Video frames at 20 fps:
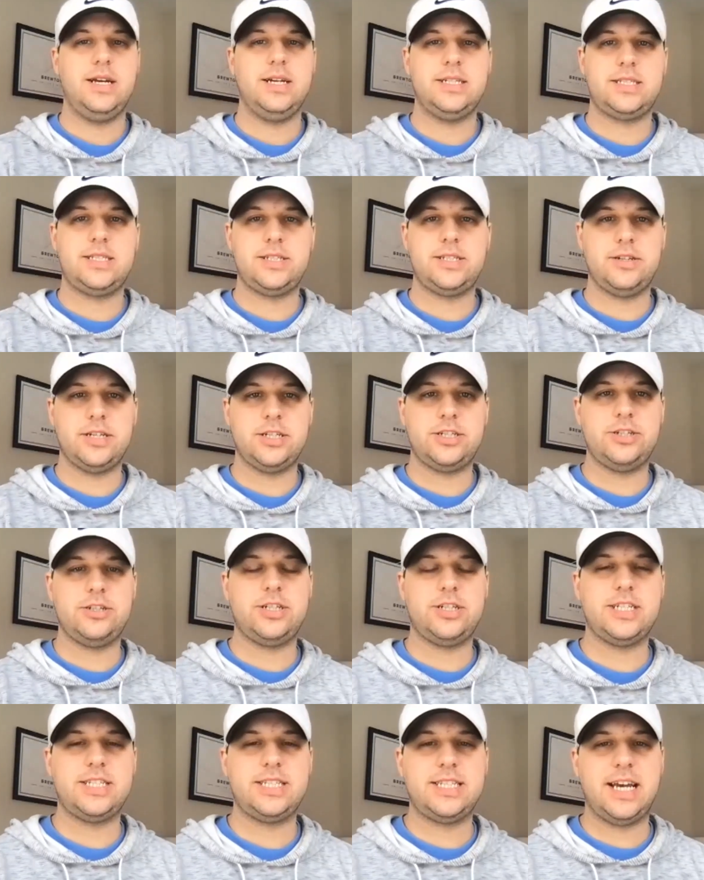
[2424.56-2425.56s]
As soon as
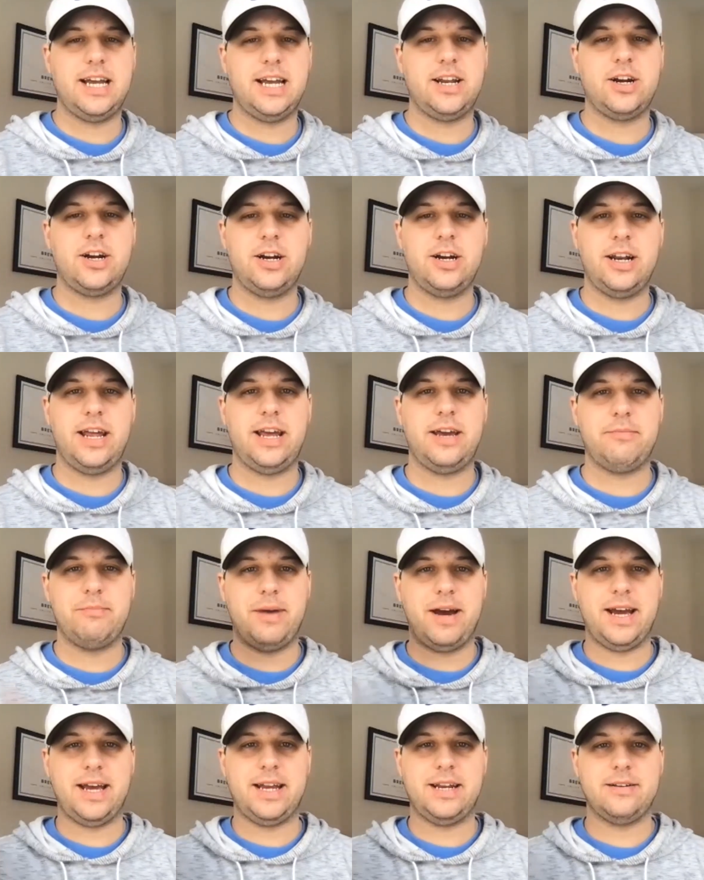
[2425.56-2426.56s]
you just said her name,
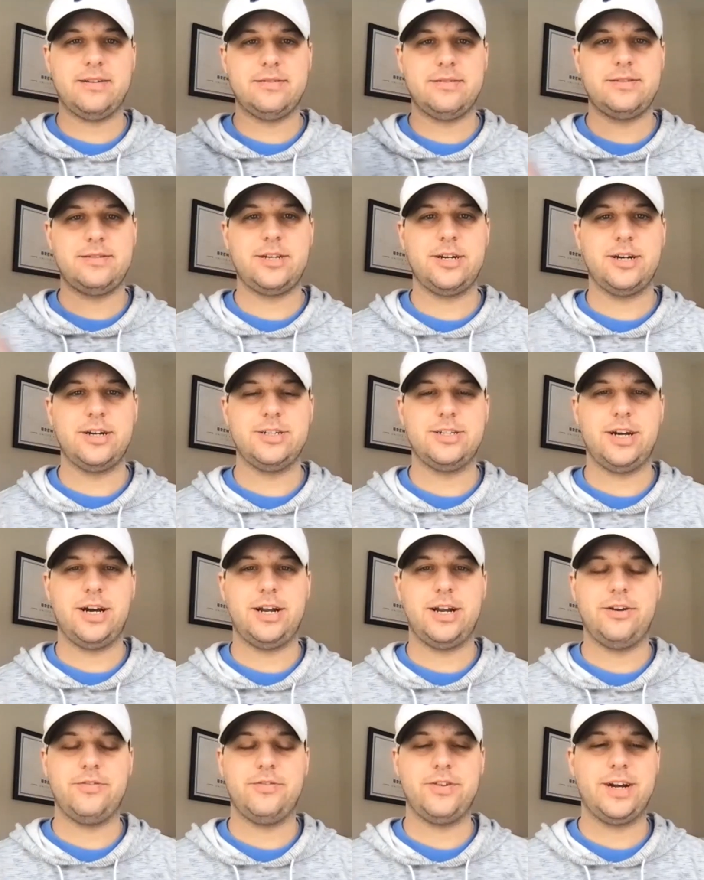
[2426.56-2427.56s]
mine turned
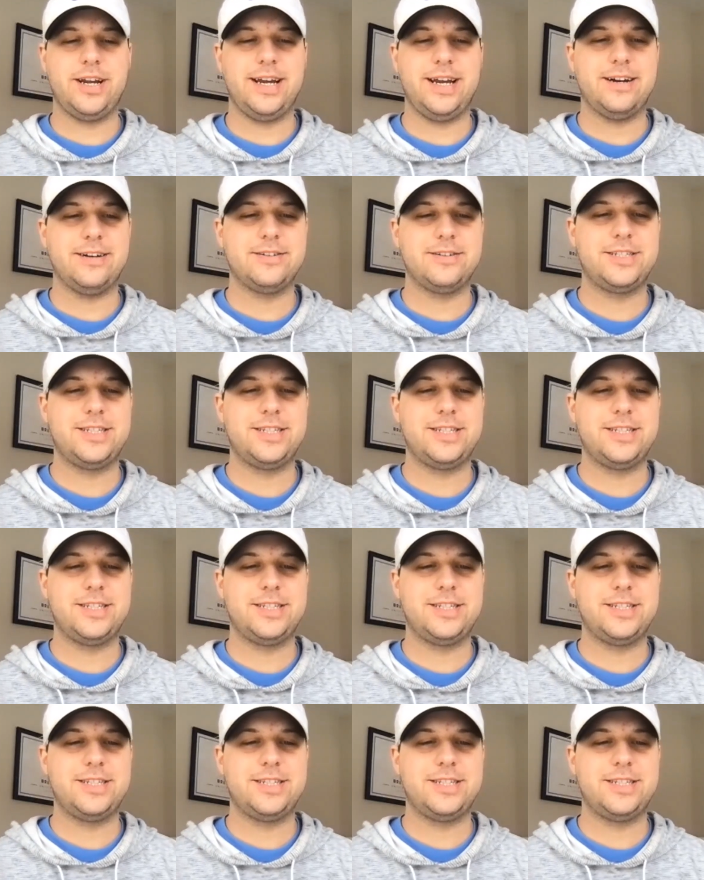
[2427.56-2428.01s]
on over here.